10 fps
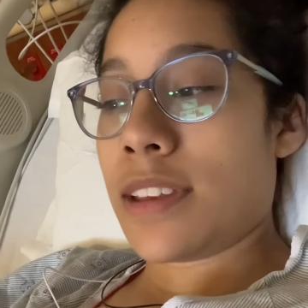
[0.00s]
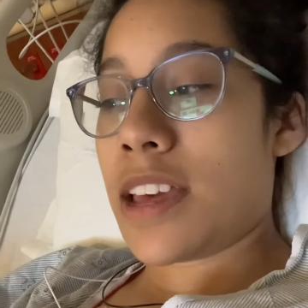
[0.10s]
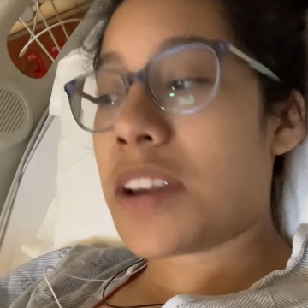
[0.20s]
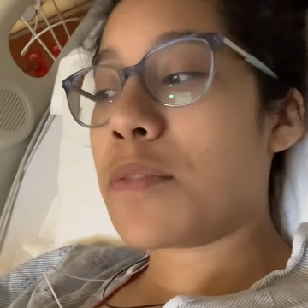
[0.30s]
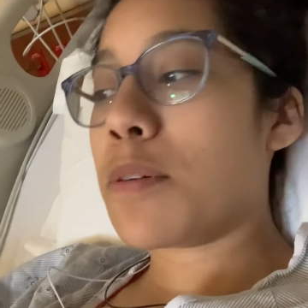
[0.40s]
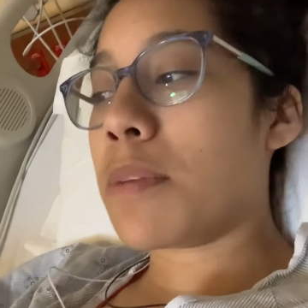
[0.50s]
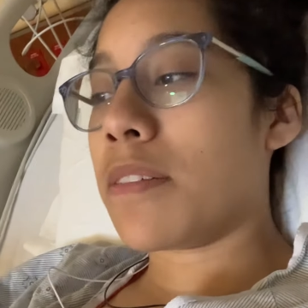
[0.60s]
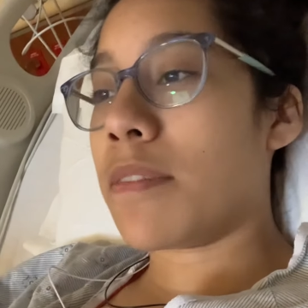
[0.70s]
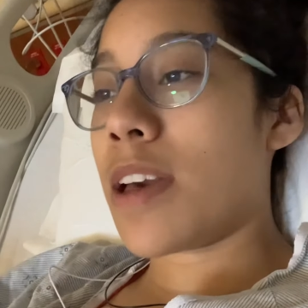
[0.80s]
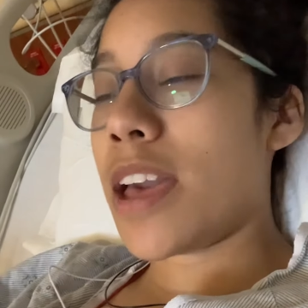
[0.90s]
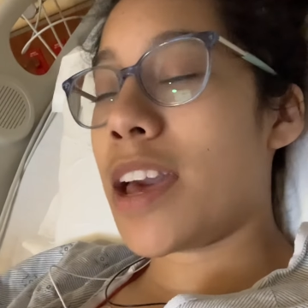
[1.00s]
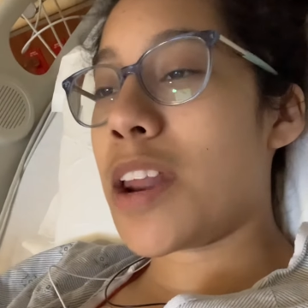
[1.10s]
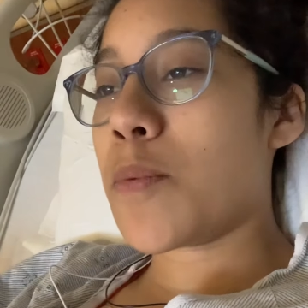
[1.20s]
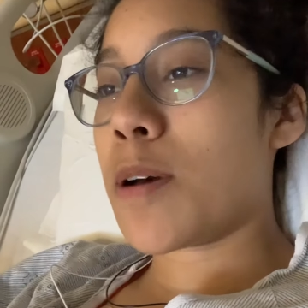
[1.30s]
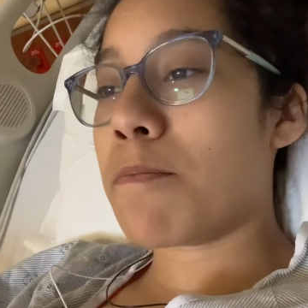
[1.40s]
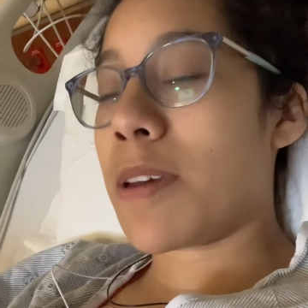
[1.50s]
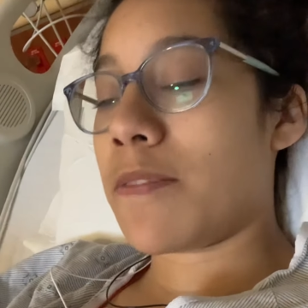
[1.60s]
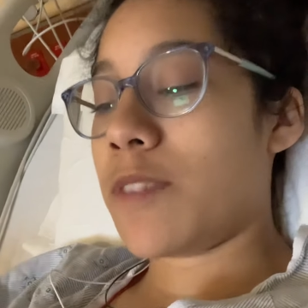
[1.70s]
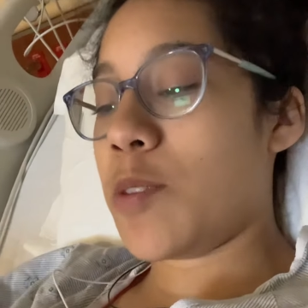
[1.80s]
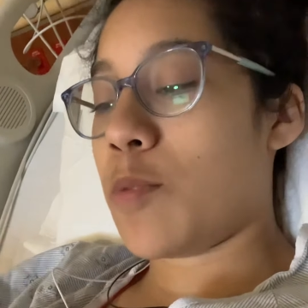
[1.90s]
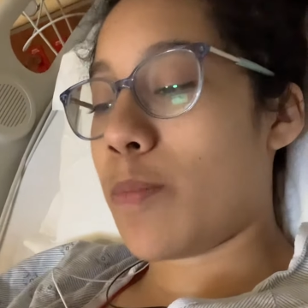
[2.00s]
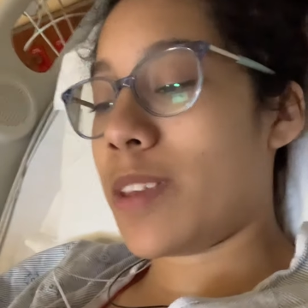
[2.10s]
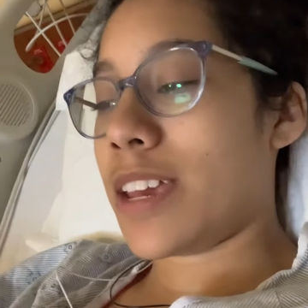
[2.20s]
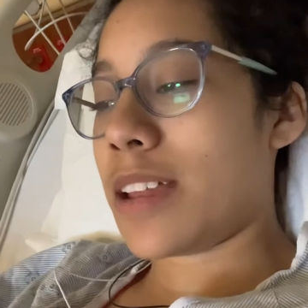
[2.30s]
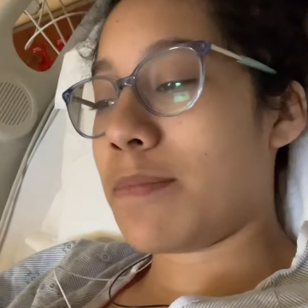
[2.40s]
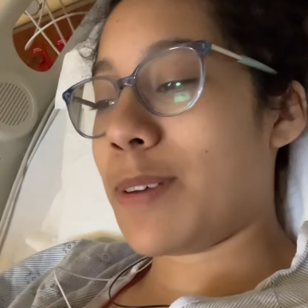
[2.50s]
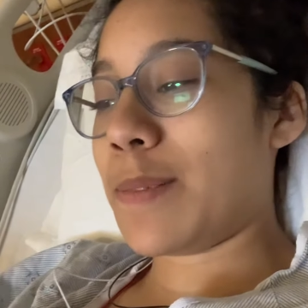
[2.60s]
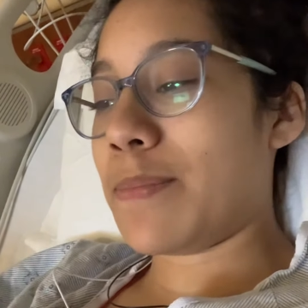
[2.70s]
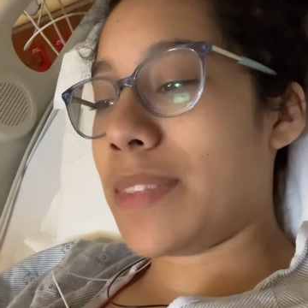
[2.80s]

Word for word: Kind of rub my, I kind of want my feet rubbed again, but